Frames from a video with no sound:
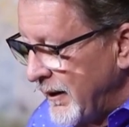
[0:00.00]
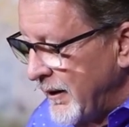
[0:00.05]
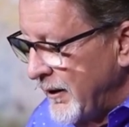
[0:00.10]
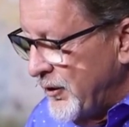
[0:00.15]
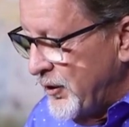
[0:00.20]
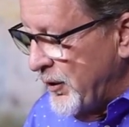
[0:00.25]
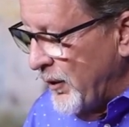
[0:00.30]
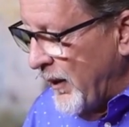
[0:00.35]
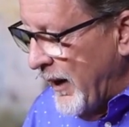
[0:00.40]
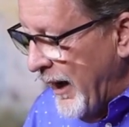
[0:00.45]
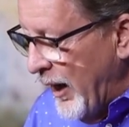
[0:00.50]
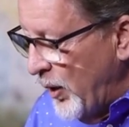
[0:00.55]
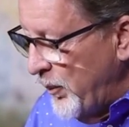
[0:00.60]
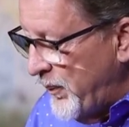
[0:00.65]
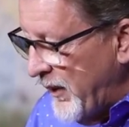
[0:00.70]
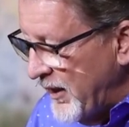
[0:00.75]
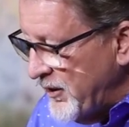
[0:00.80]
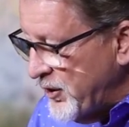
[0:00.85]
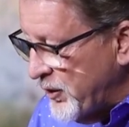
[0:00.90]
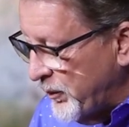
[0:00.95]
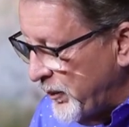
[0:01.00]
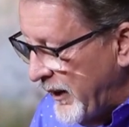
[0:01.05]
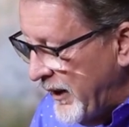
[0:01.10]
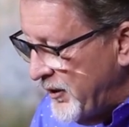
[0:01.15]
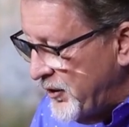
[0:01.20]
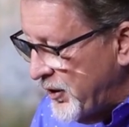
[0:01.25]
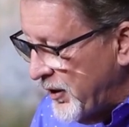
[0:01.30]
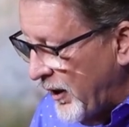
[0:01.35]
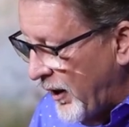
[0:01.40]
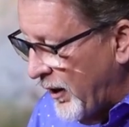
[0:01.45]
to help us
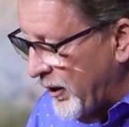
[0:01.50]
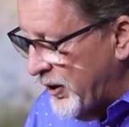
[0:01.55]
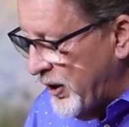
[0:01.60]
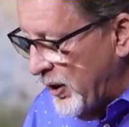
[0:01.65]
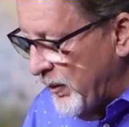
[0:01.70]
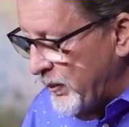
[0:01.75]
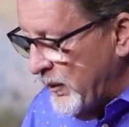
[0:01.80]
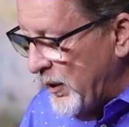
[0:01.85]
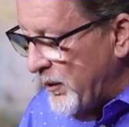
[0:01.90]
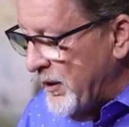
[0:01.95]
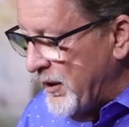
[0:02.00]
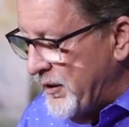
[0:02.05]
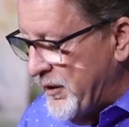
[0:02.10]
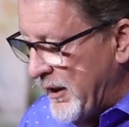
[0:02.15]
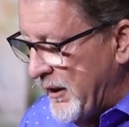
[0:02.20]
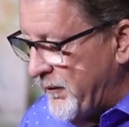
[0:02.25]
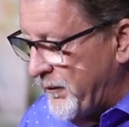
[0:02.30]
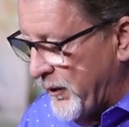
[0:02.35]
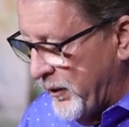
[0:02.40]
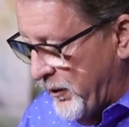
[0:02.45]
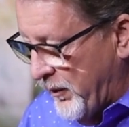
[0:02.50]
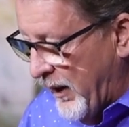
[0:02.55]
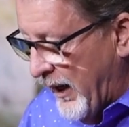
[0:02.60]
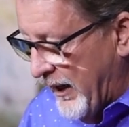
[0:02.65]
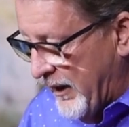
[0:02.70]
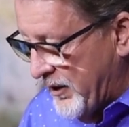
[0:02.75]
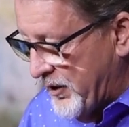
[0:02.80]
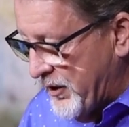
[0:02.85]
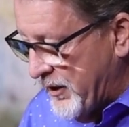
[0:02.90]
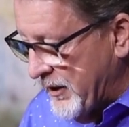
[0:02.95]
reach our community for
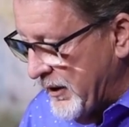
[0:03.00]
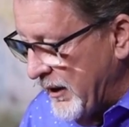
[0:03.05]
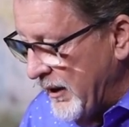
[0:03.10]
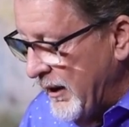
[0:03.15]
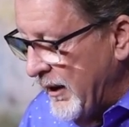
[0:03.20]
Christ,